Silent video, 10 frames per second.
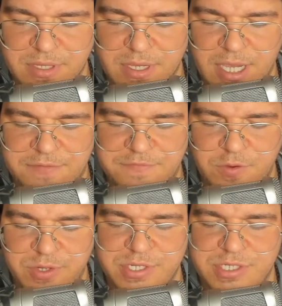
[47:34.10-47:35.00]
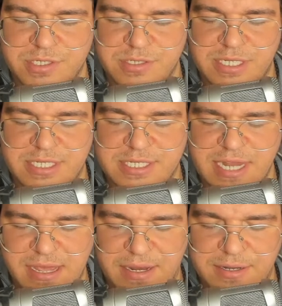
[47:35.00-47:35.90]
and focus
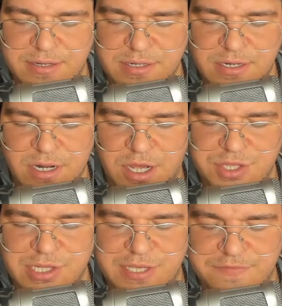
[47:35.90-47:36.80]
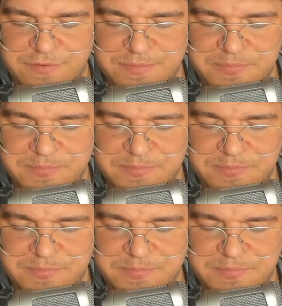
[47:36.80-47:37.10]
instead on the leaf.